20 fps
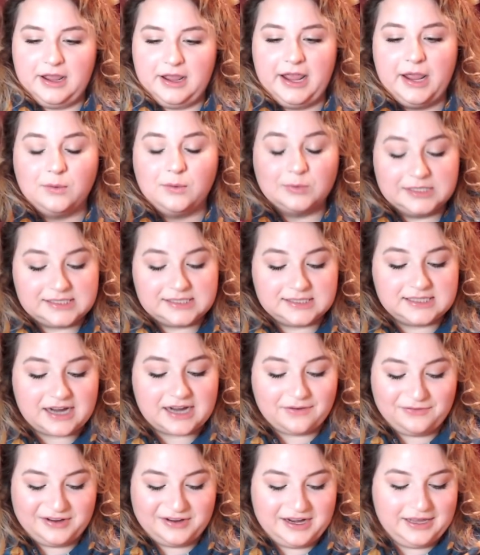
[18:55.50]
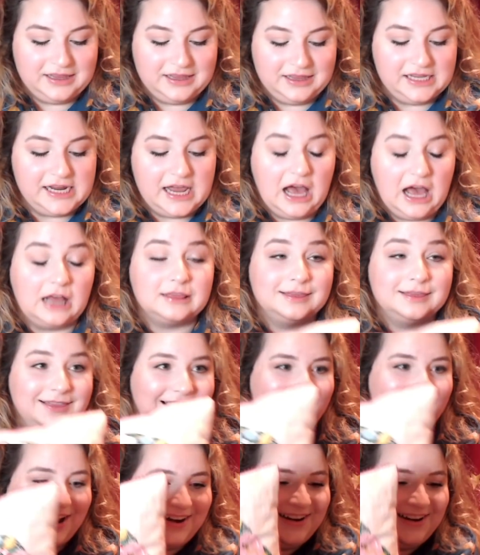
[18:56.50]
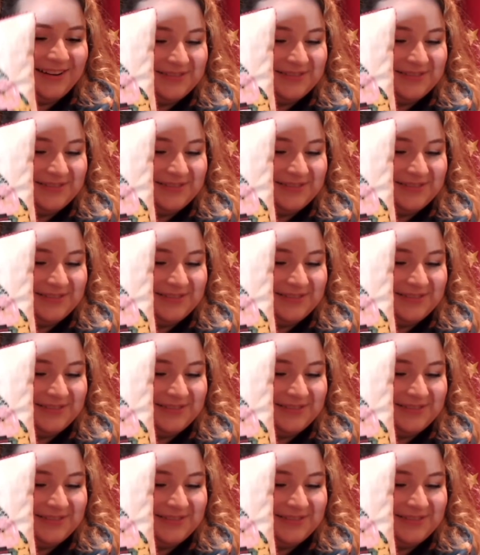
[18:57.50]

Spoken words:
It was definitely a lot of